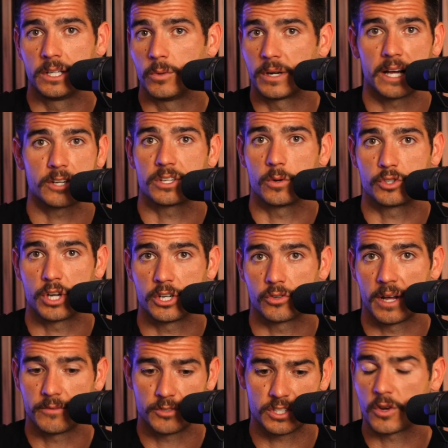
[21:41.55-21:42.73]
You want to actually go change your
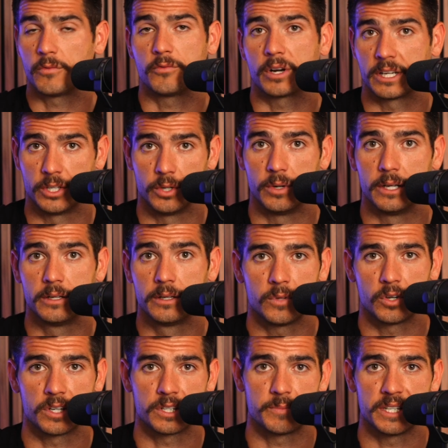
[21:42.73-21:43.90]
life, just go freaking do it. You're
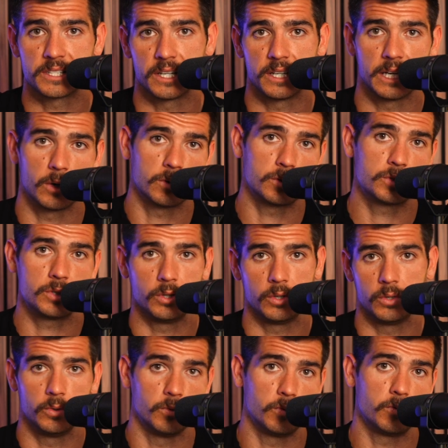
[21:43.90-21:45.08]
going to be sitting here
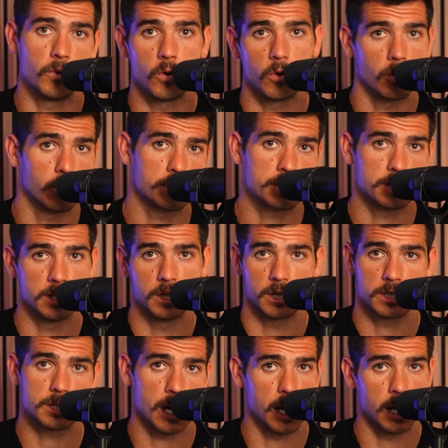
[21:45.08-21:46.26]
2, 4,
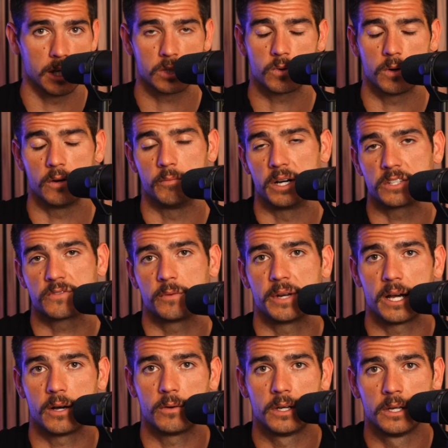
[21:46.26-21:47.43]
6, 8, 12 months from
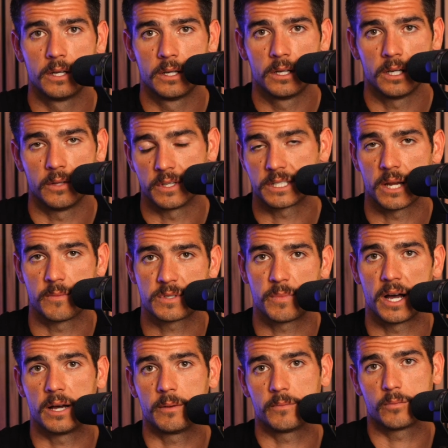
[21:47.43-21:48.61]
now in the same
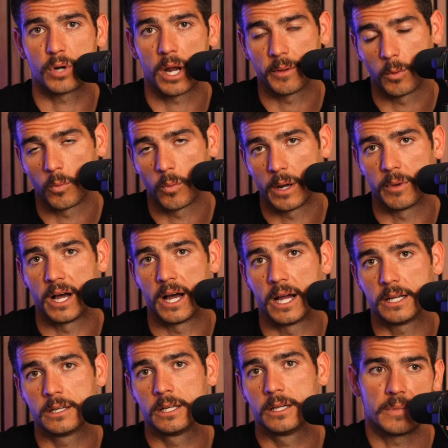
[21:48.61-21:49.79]
spot, probably way
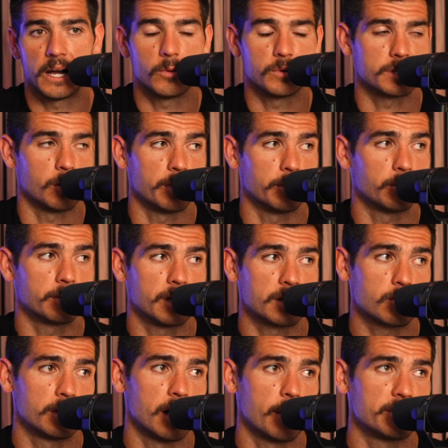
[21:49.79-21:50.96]
behind. I always tell people, guess
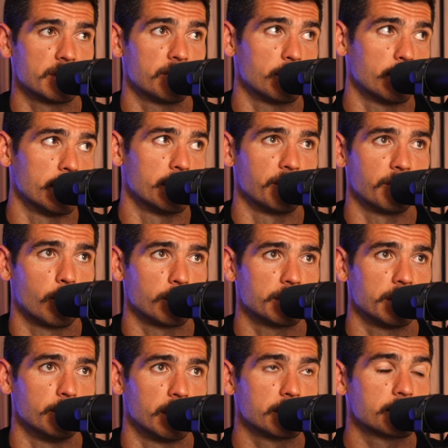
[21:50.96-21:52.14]
what happens if you get in
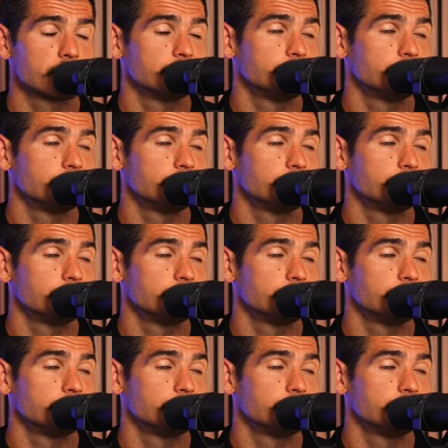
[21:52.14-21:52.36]
14 months?